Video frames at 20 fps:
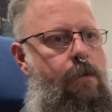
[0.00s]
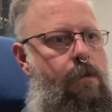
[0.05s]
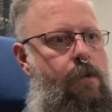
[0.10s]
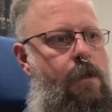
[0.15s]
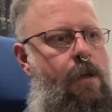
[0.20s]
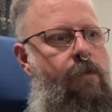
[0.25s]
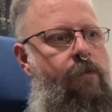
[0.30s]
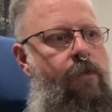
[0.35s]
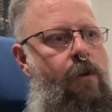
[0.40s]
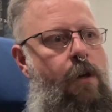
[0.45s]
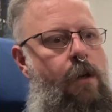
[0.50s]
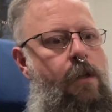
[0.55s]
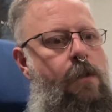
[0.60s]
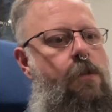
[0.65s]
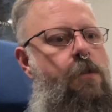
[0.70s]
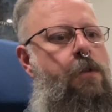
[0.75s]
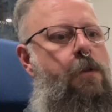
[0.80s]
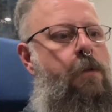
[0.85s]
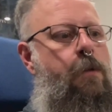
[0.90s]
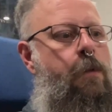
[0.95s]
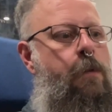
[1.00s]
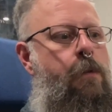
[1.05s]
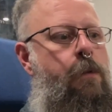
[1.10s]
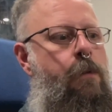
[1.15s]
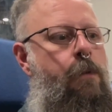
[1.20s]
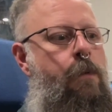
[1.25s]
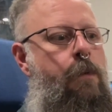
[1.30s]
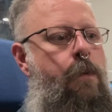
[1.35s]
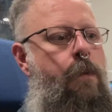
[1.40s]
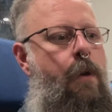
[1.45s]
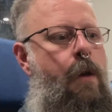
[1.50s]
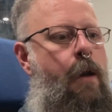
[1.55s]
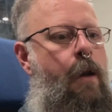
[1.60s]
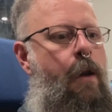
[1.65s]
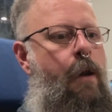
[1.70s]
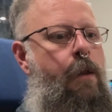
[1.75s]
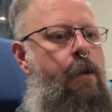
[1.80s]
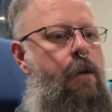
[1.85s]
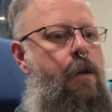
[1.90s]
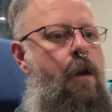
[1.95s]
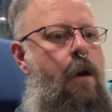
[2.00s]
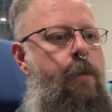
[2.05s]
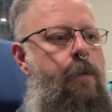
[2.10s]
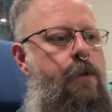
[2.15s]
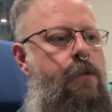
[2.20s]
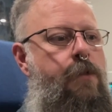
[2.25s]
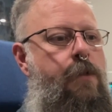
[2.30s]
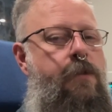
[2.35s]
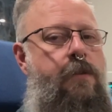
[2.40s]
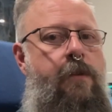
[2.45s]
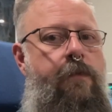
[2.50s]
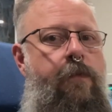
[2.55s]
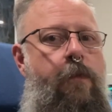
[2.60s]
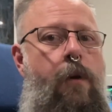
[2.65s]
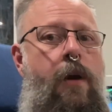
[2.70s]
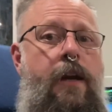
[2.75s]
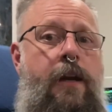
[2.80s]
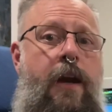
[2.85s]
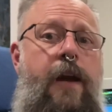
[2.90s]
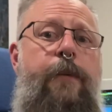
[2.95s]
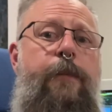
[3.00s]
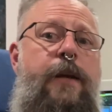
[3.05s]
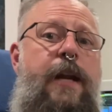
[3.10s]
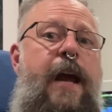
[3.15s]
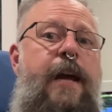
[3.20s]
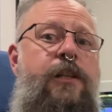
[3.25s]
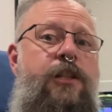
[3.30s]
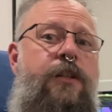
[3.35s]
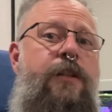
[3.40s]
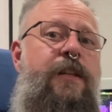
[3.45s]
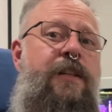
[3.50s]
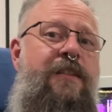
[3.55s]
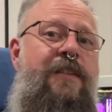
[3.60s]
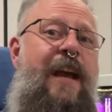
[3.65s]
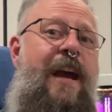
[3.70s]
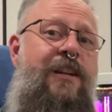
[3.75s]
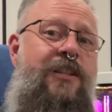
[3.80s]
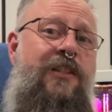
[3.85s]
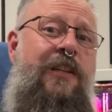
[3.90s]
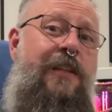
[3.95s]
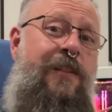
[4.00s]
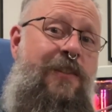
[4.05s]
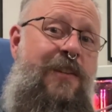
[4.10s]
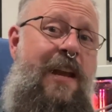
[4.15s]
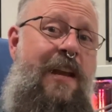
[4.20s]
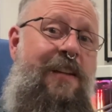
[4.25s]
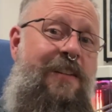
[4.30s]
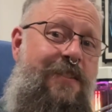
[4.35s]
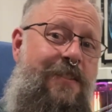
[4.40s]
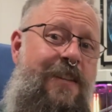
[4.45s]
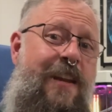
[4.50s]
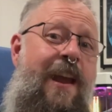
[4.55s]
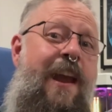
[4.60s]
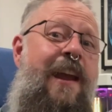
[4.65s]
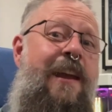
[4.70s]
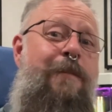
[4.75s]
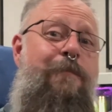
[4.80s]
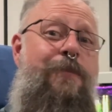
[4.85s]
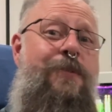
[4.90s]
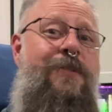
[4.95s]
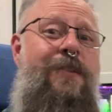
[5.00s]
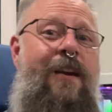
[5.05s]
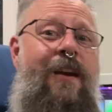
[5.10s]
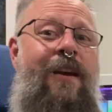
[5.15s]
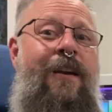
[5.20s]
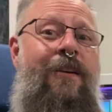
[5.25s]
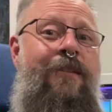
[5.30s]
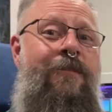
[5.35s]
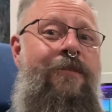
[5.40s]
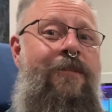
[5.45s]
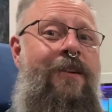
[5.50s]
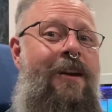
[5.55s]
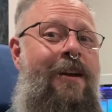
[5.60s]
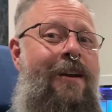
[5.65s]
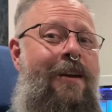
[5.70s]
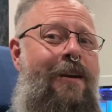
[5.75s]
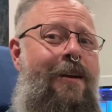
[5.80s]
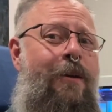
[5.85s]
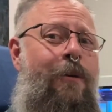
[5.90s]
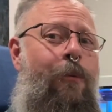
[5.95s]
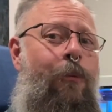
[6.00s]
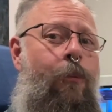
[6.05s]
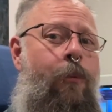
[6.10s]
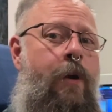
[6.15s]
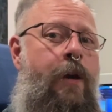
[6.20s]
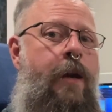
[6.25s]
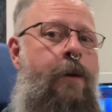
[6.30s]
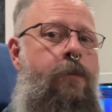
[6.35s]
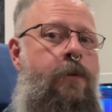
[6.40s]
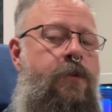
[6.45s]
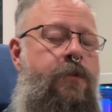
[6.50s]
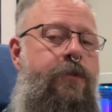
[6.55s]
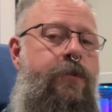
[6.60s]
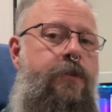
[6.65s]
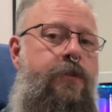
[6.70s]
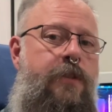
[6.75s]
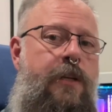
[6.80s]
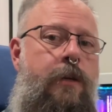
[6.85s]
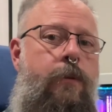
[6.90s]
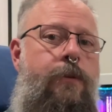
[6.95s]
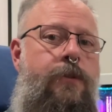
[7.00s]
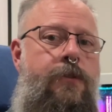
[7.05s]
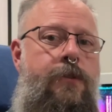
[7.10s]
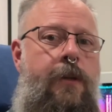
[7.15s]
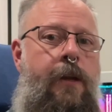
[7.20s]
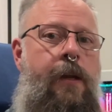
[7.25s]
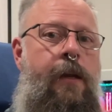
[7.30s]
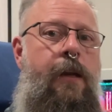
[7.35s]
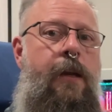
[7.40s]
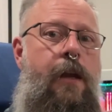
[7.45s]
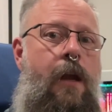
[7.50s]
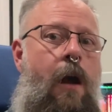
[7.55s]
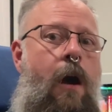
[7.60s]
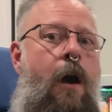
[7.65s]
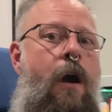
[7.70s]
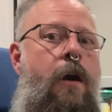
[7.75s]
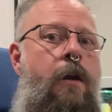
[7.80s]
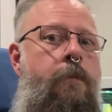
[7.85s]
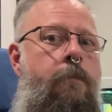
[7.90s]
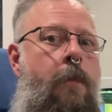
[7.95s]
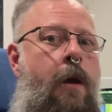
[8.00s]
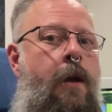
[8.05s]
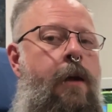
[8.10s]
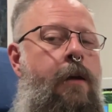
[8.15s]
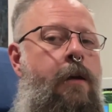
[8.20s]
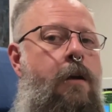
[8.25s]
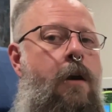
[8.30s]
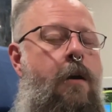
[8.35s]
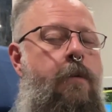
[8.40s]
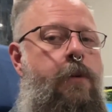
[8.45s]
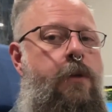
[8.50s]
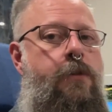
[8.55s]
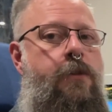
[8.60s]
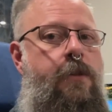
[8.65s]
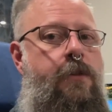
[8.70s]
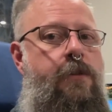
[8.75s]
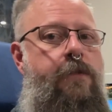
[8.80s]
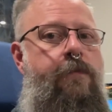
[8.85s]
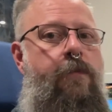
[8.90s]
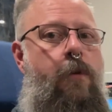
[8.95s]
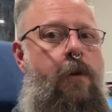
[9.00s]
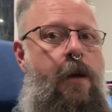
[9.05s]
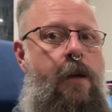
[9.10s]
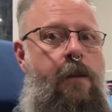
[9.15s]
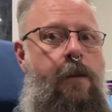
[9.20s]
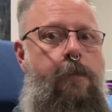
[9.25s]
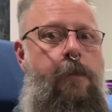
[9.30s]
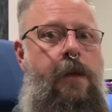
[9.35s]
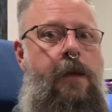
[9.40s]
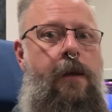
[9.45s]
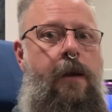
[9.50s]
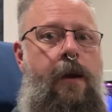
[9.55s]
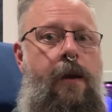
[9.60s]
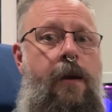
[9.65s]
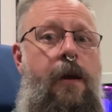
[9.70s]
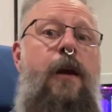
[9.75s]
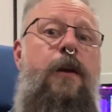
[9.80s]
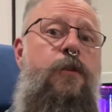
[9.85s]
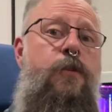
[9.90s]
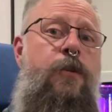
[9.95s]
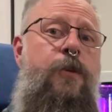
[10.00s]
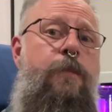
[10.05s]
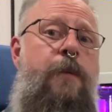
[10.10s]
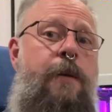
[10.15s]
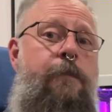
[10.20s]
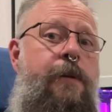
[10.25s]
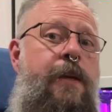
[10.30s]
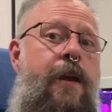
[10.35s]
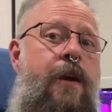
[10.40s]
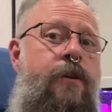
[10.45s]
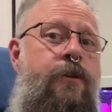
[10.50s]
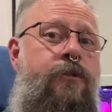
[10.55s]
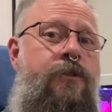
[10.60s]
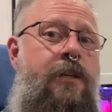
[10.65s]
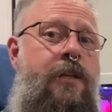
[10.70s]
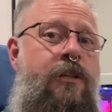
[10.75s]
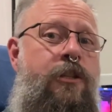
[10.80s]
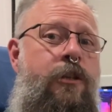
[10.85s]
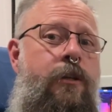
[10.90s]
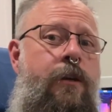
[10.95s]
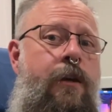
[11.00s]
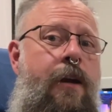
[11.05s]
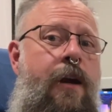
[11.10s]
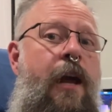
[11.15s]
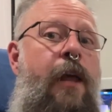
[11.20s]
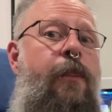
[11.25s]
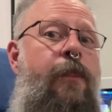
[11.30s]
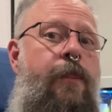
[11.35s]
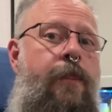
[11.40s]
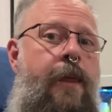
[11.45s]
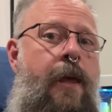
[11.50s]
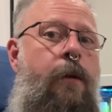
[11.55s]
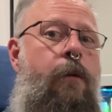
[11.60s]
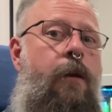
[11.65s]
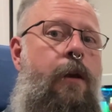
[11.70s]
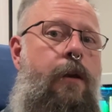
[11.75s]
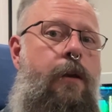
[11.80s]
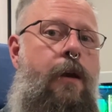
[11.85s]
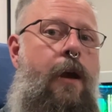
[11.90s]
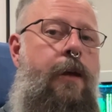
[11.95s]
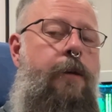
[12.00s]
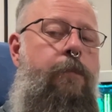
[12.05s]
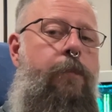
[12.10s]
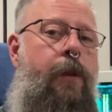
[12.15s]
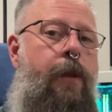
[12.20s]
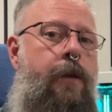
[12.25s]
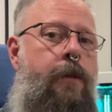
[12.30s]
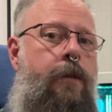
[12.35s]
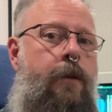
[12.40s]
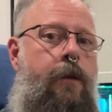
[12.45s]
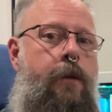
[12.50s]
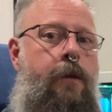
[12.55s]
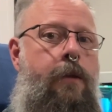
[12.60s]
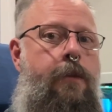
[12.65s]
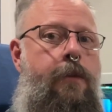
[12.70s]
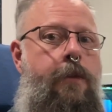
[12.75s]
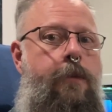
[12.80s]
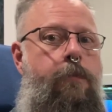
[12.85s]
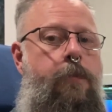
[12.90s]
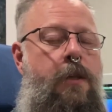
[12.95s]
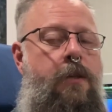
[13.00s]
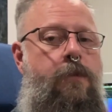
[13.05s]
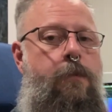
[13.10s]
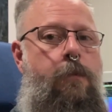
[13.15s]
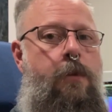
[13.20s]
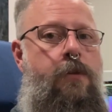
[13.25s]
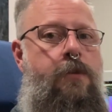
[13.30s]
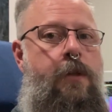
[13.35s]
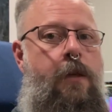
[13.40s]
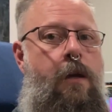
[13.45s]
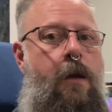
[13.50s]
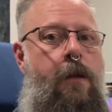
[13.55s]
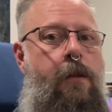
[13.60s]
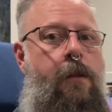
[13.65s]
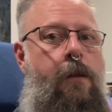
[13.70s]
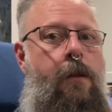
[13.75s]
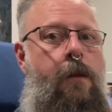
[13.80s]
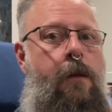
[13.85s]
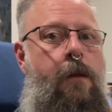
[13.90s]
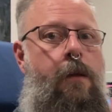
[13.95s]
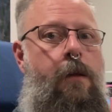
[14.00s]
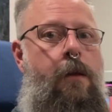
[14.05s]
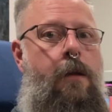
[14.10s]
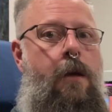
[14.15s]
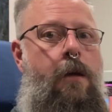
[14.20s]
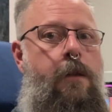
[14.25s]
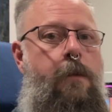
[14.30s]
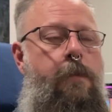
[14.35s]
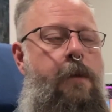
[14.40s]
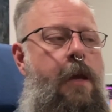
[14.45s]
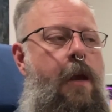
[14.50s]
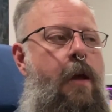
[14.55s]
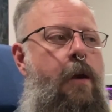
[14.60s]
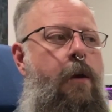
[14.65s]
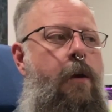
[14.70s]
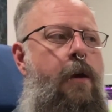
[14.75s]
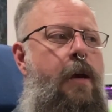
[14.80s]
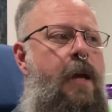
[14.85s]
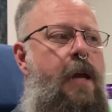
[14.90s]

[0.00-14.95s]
convert it to the Commodore 64. And I would actually take tapes of what I was sequencing on my Commodore 64 and the Amiga to my piano teacher, and then I'd play the piece of music on the piano.